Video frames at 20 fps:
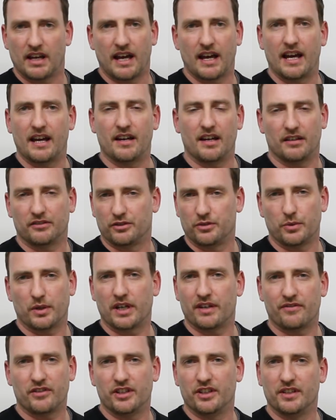do
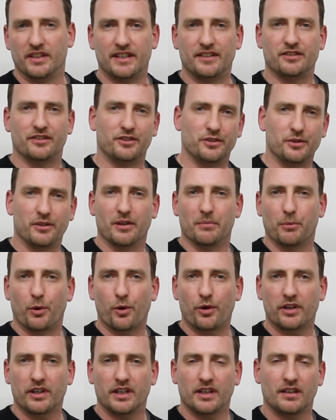whatever you need to do in the
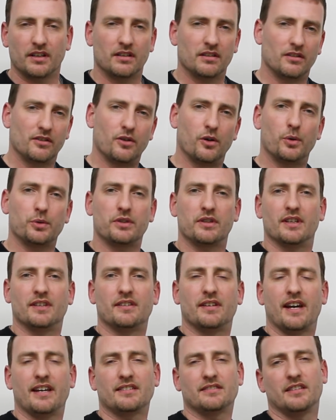morning, go to the
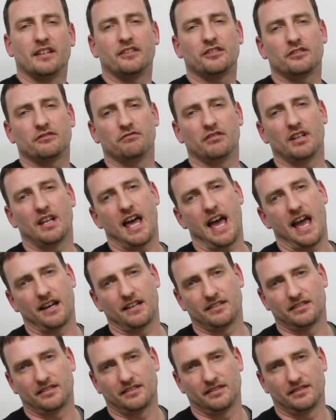test center
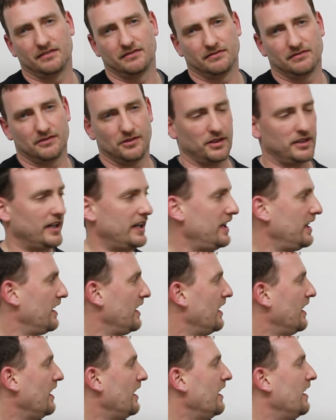relaxed, okay?
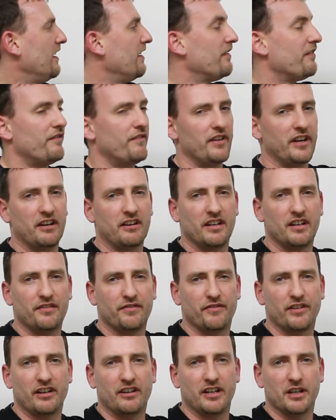Very,
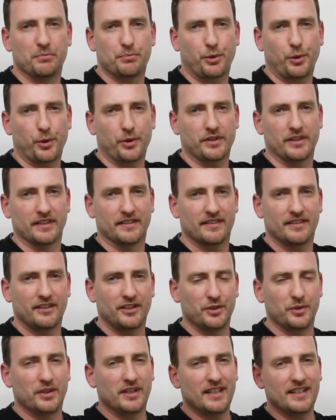very important.
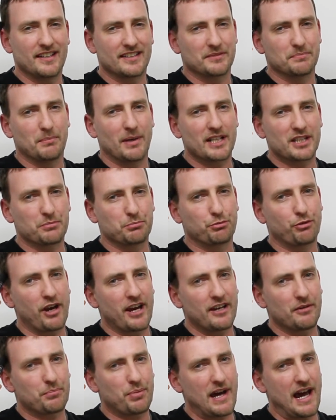You need as much
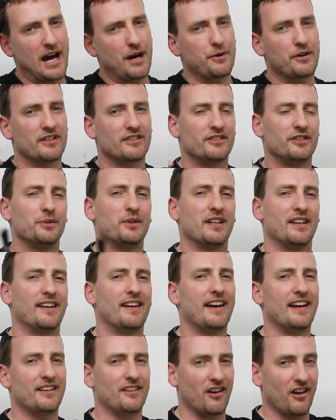brain power as you can
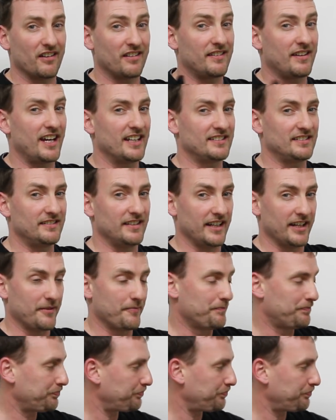get on test day.